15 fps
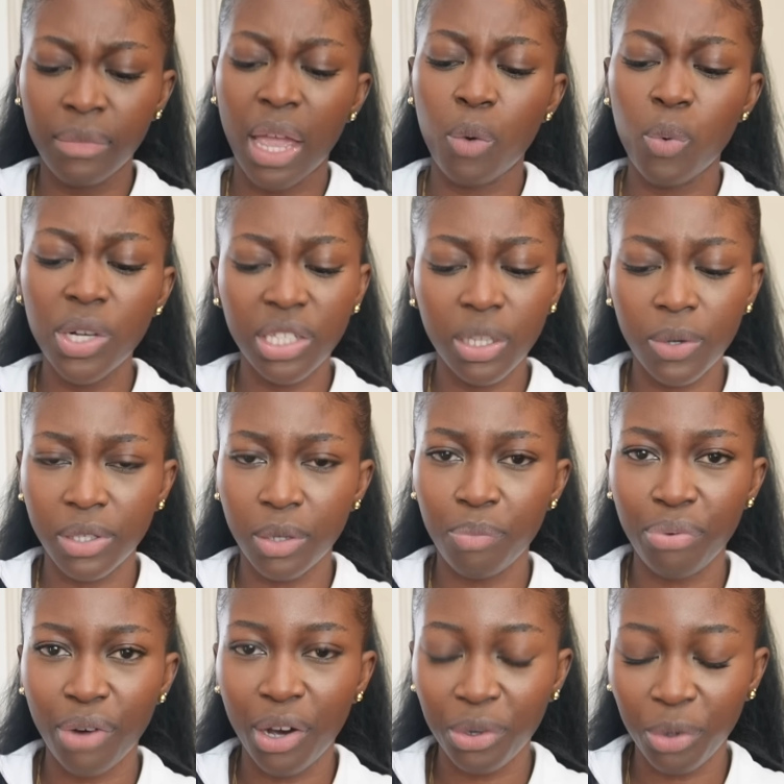I wish there was a
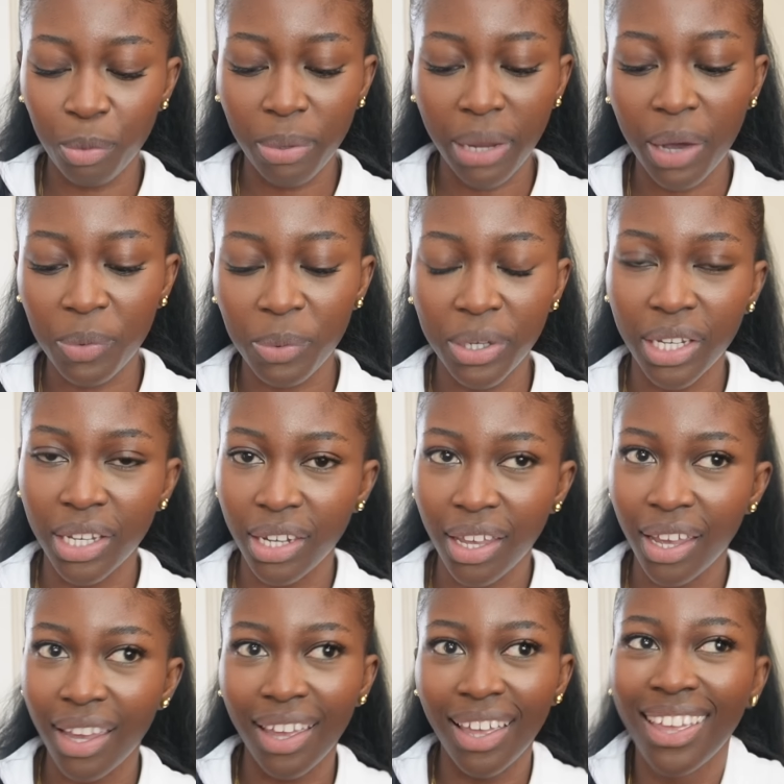brown or black one in
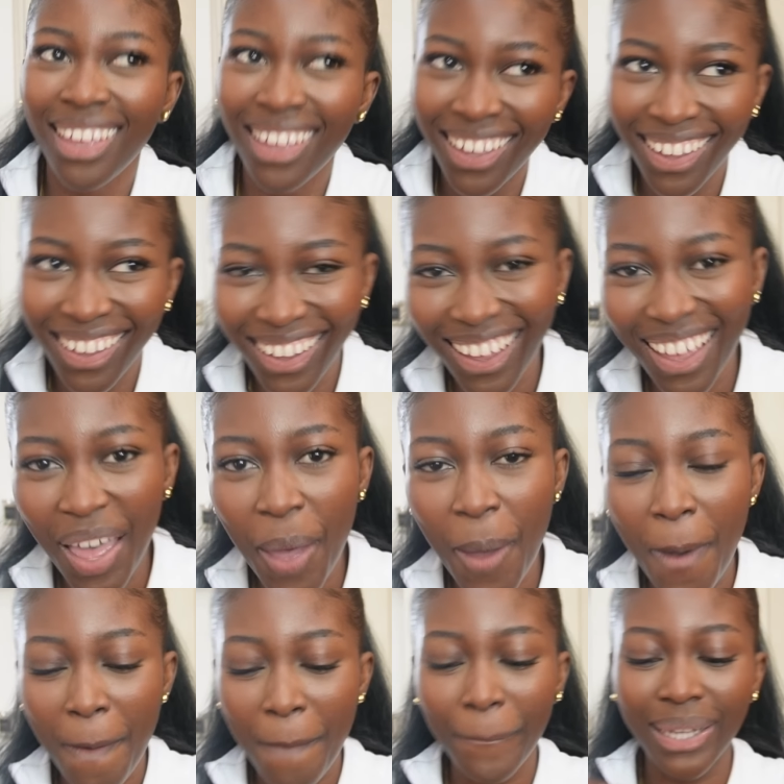here
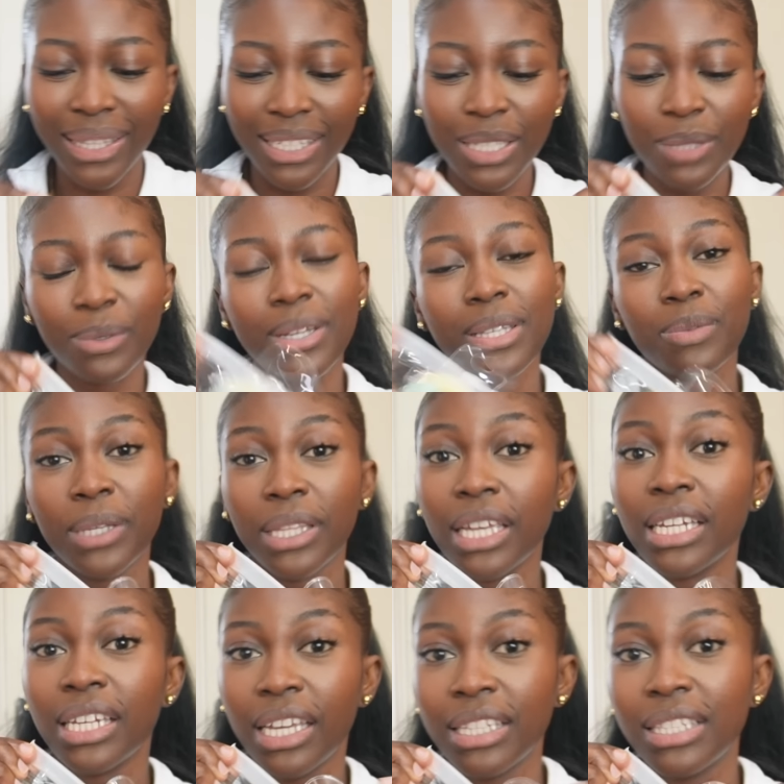but these ones, when
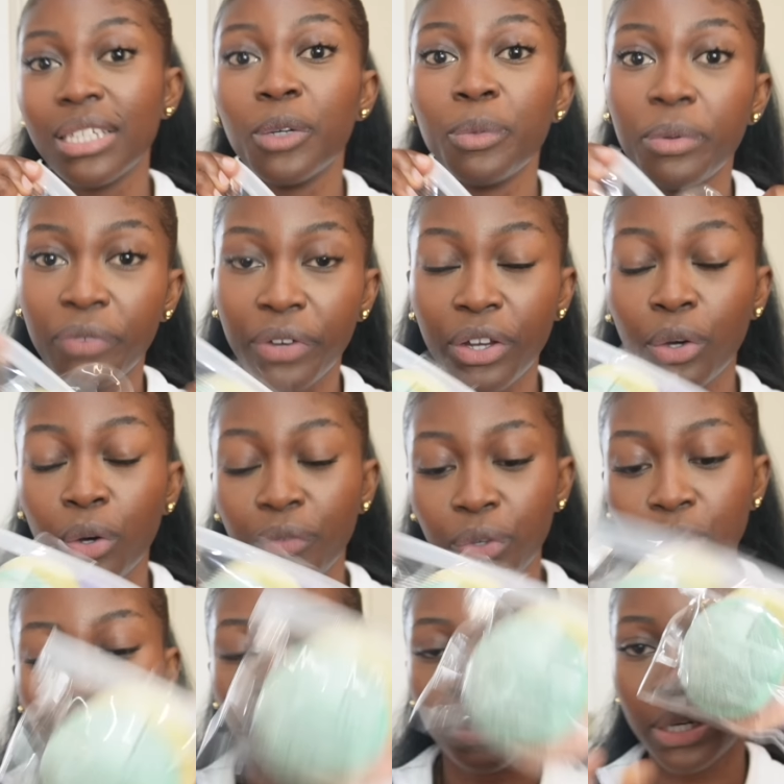they're dirty, it'll be very
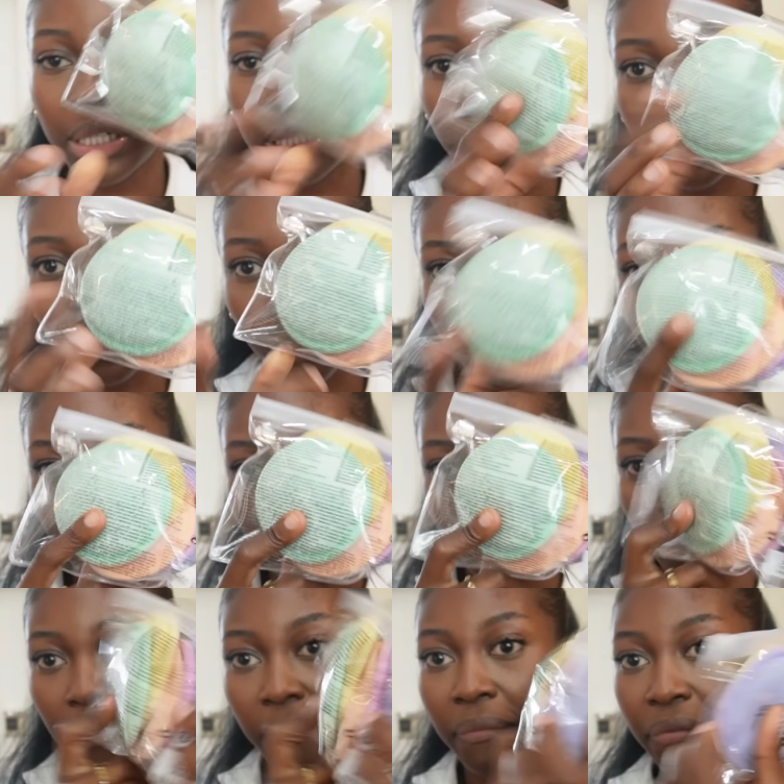obvious, so I need to wash
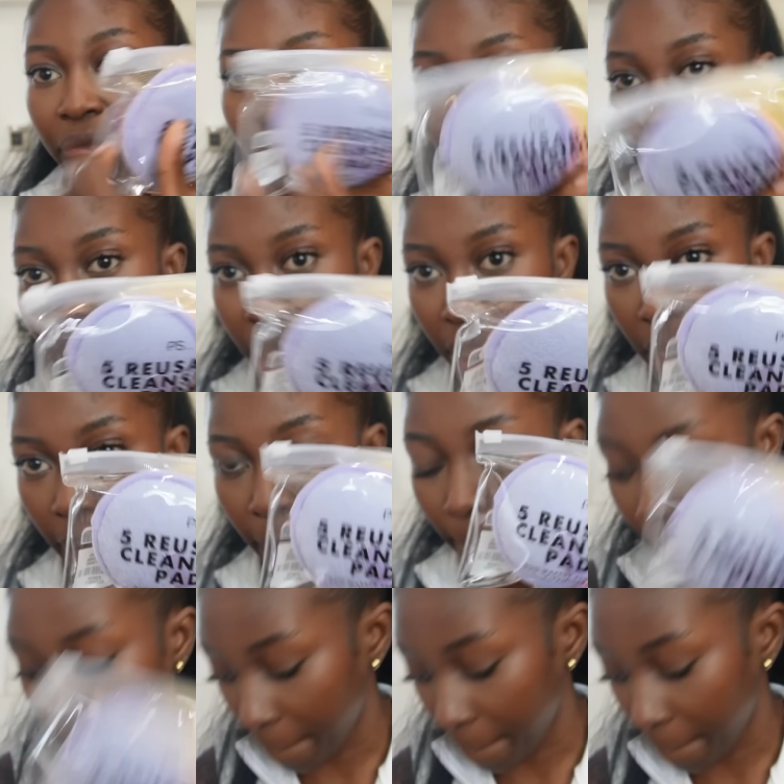them frequently.